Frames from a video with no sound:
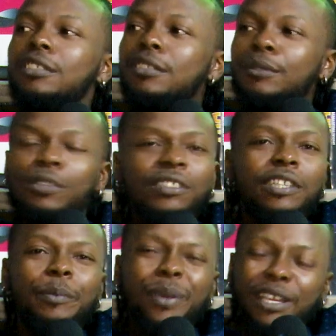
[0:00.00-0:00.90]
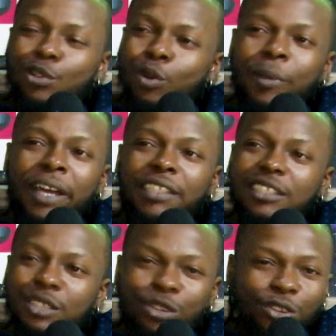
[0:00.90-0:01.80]
because they're paying no mind
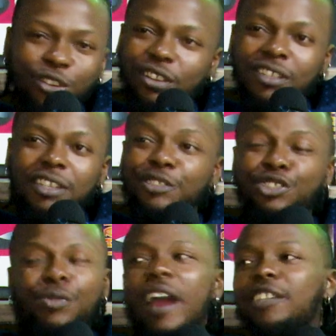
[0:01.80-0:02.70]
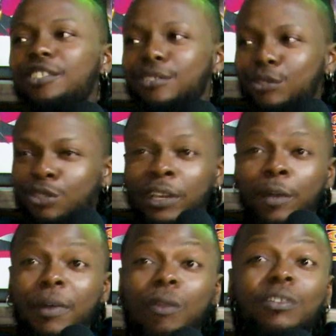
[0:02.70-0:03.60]
to trash. You're talking
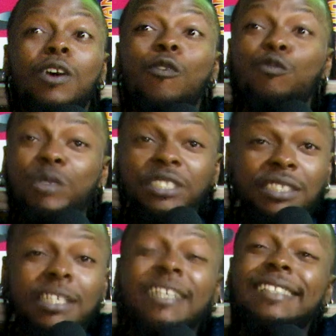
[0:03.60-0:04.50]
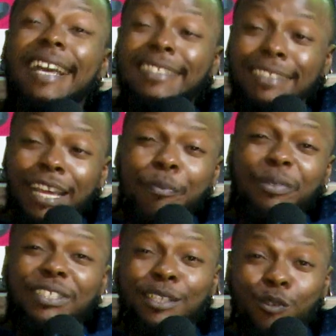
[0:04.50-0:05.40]
about of which
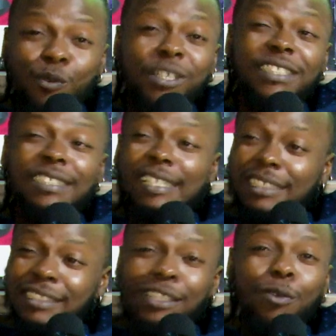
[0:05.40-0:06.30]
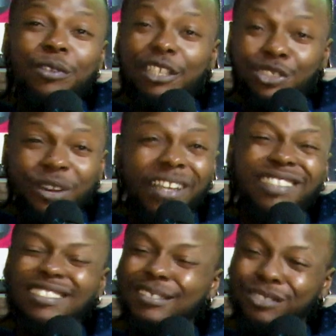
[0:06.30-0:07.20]
99% of what these niggas say on their track
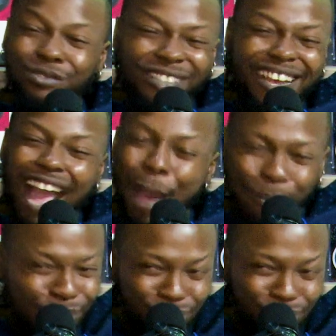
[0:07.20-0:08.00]
is cap.